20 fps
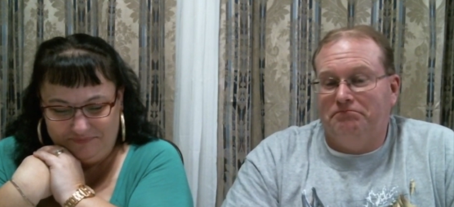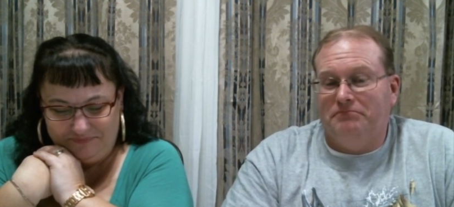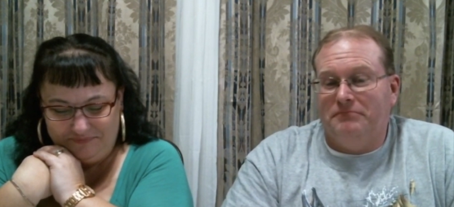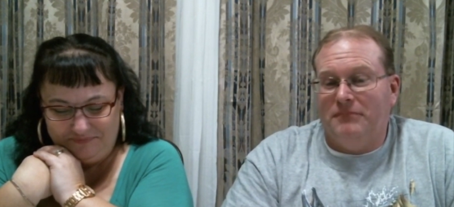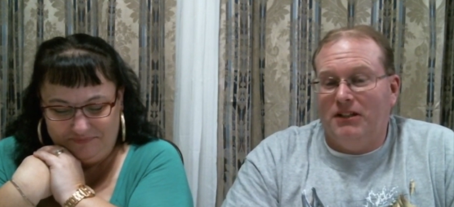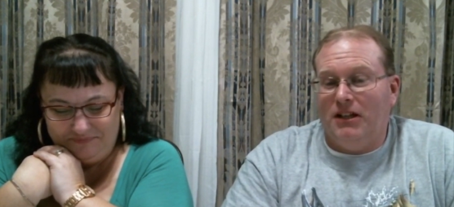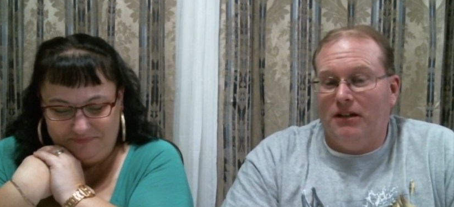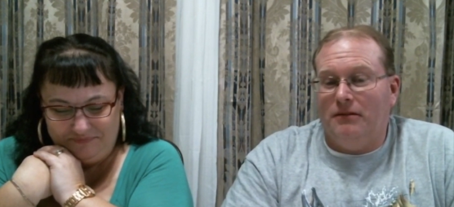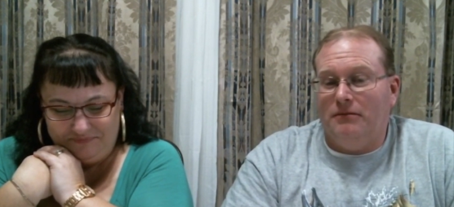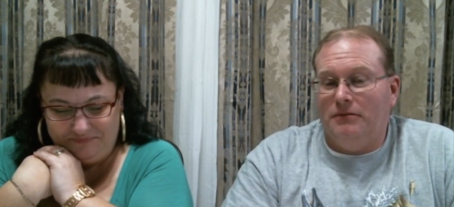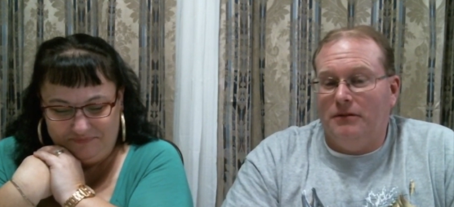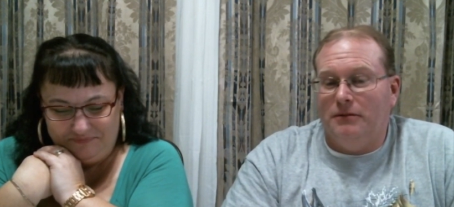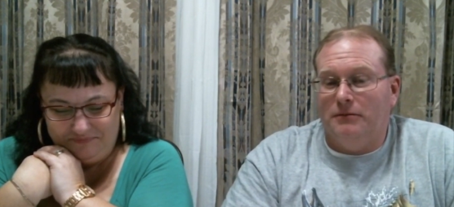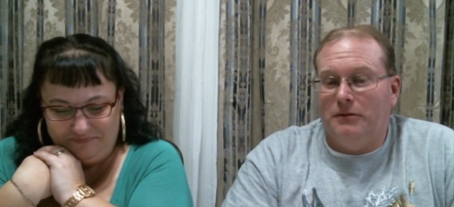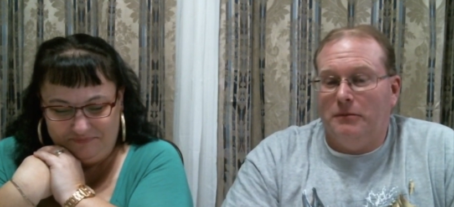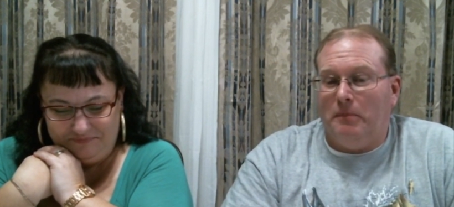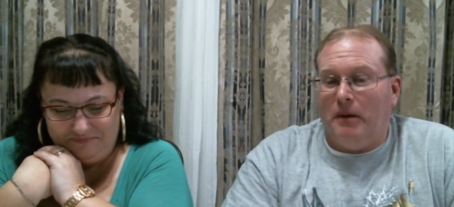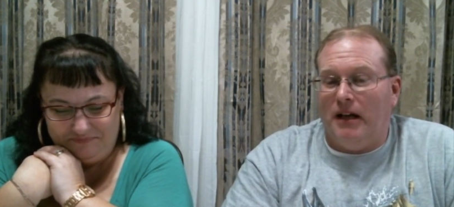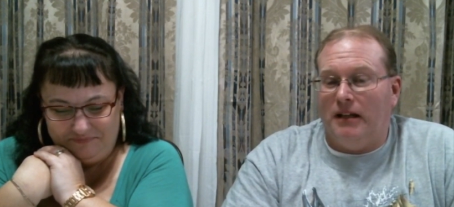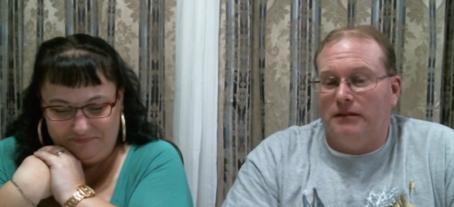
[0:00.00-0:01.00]
Speaker 1: you know, it was
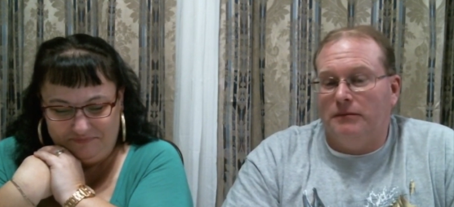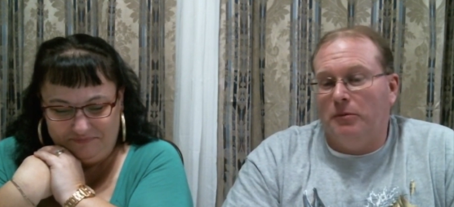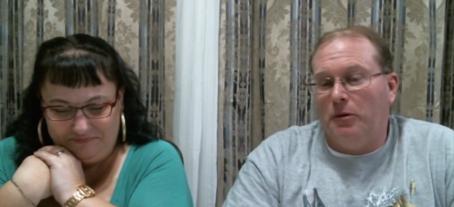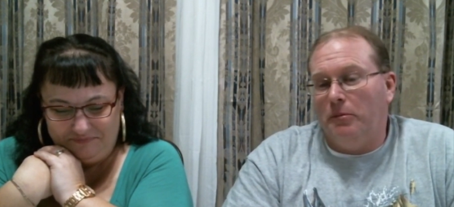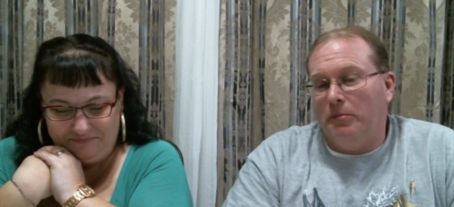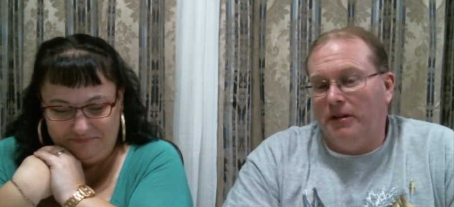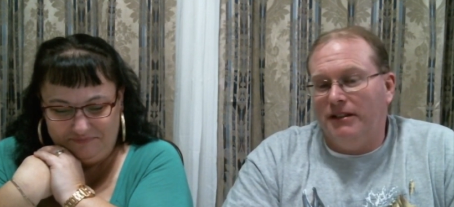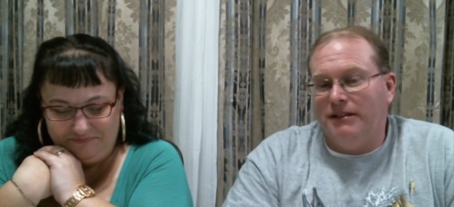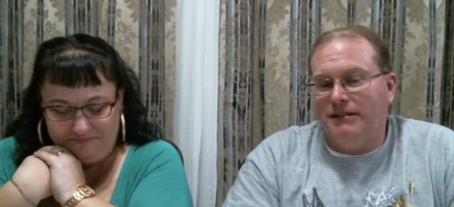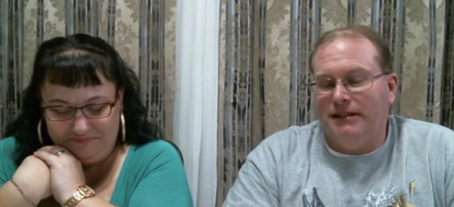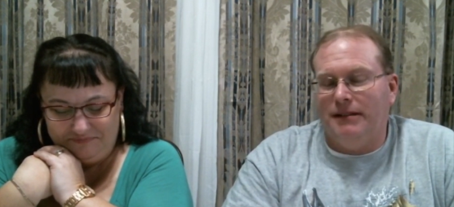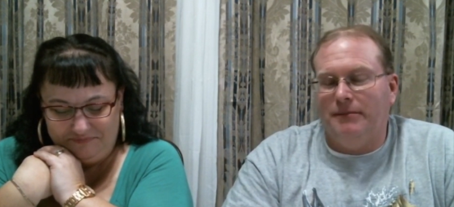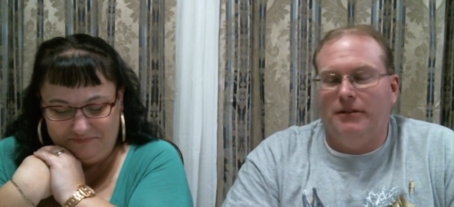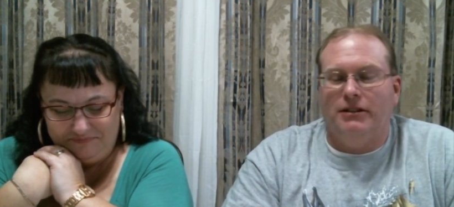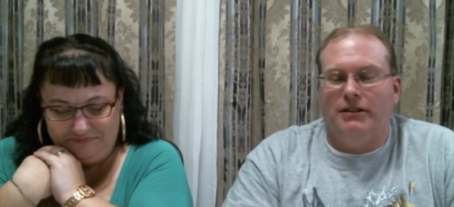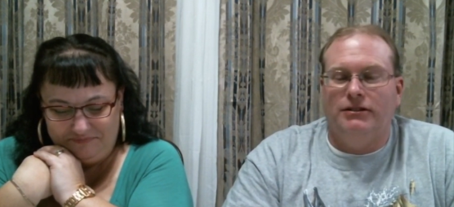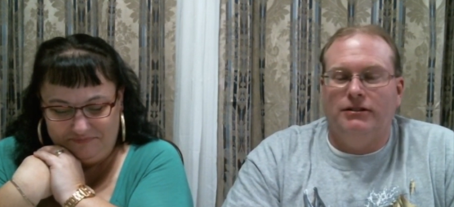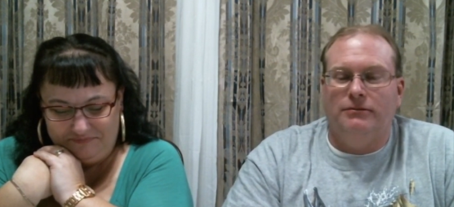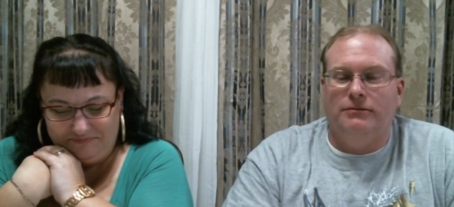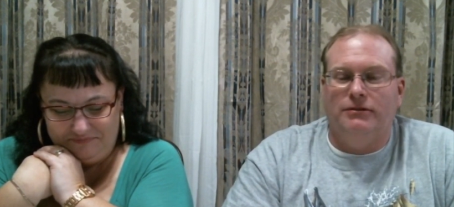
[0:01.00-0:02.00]
possible, but it seemed
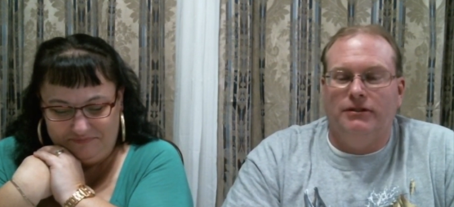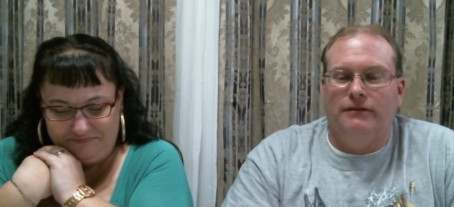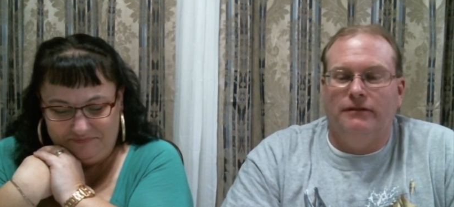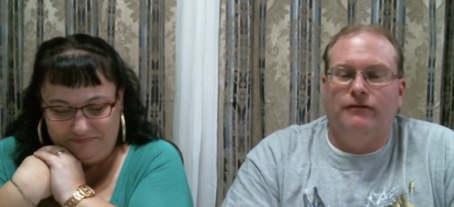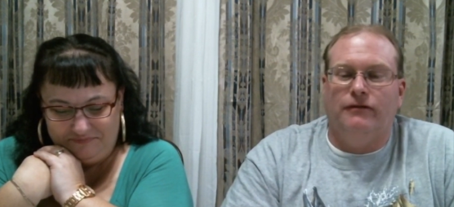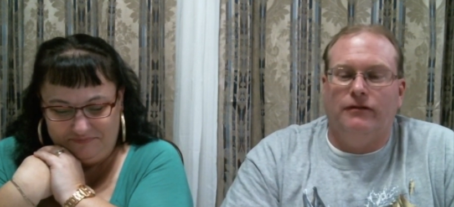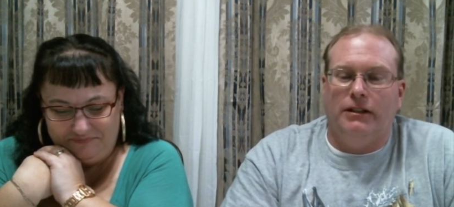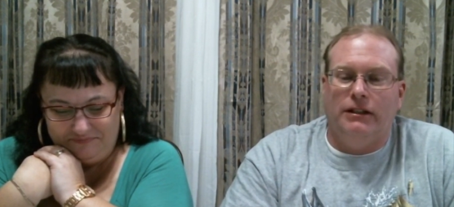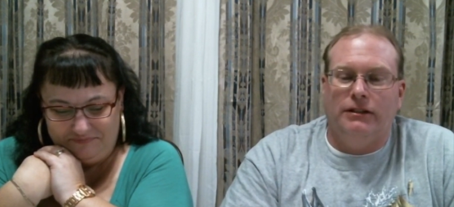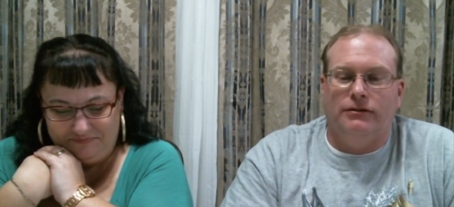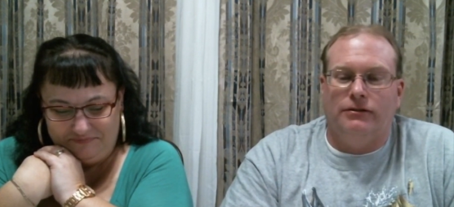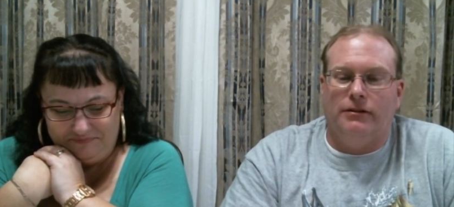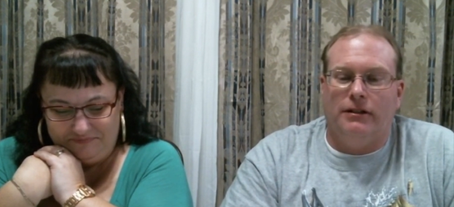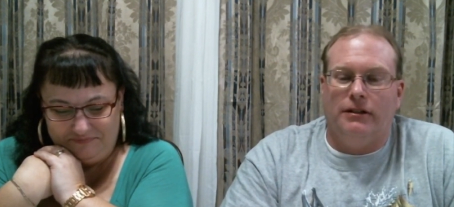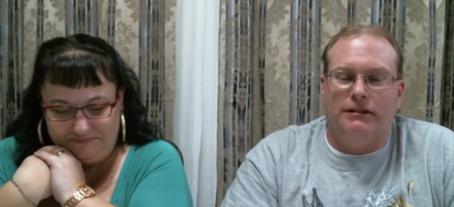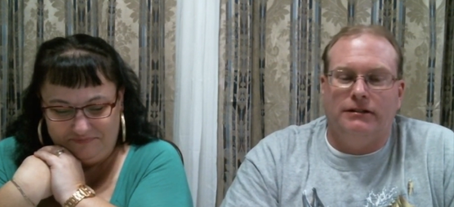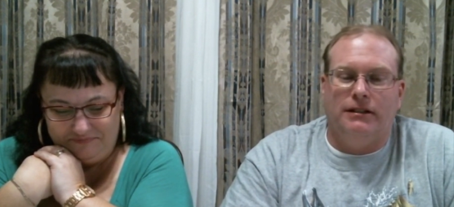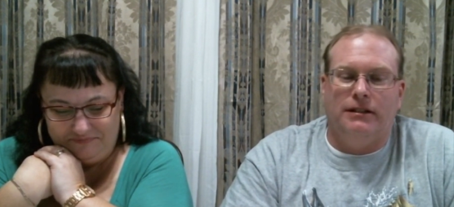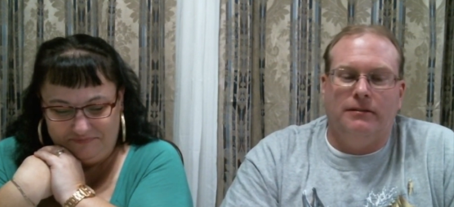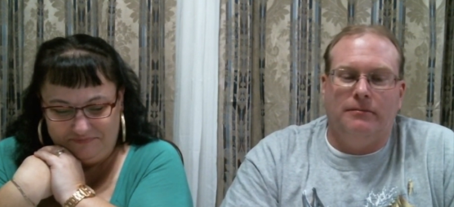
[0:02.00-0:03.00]
like she was
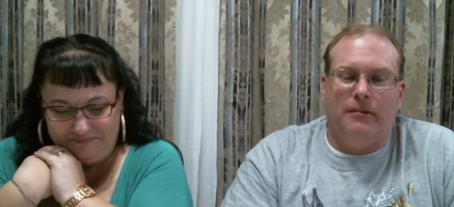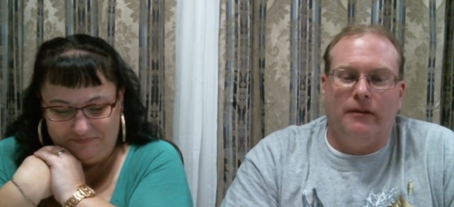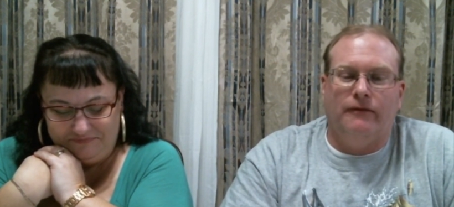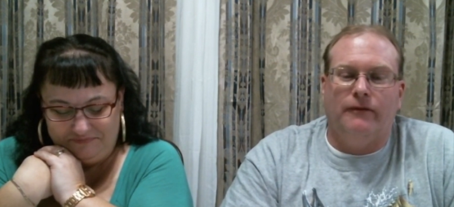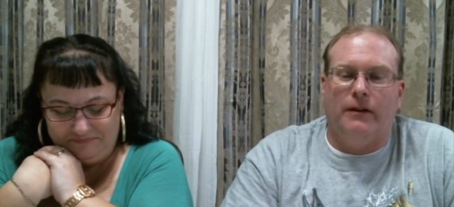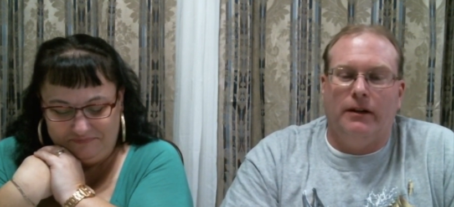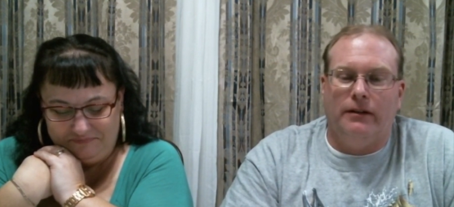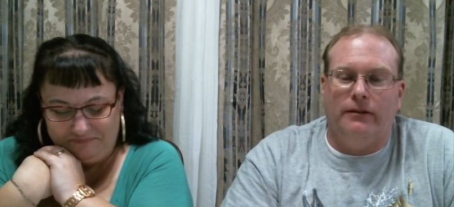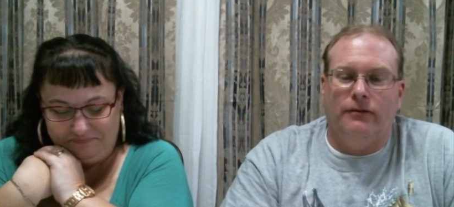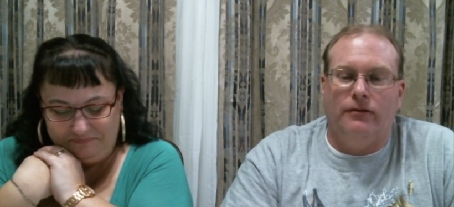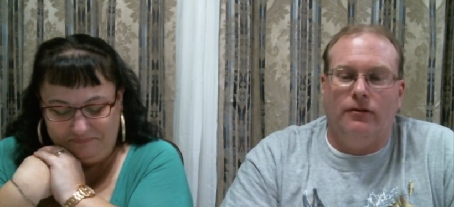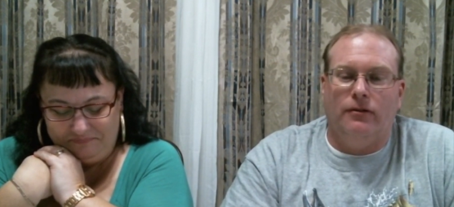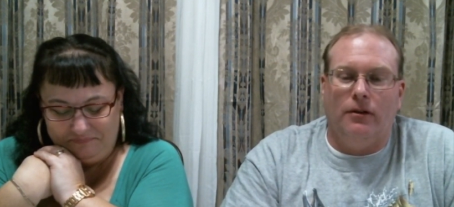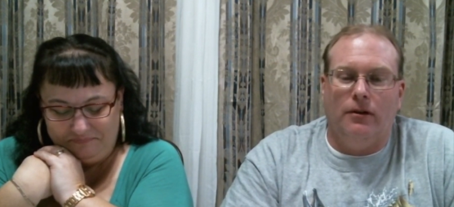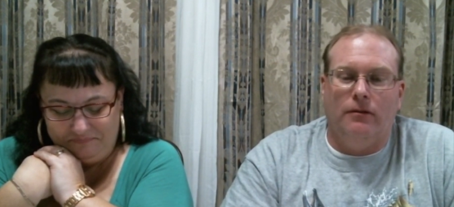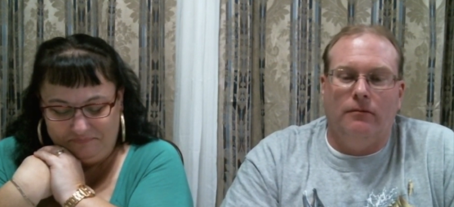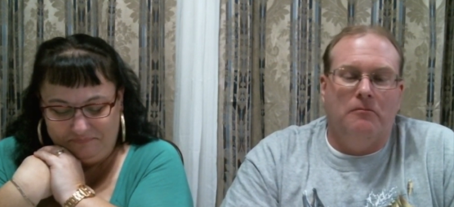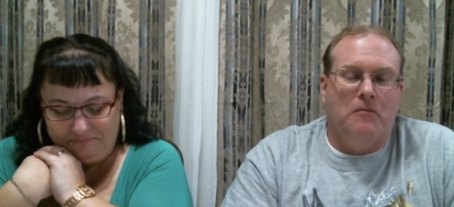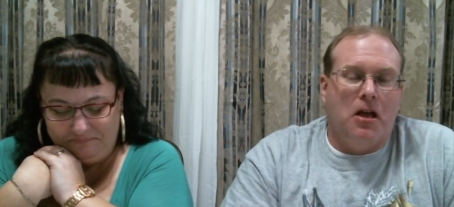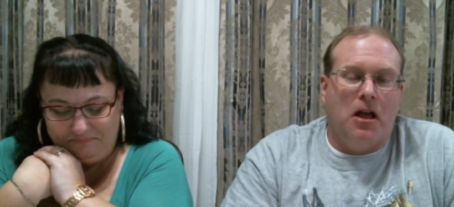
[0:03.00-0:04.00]
interested in my friend, so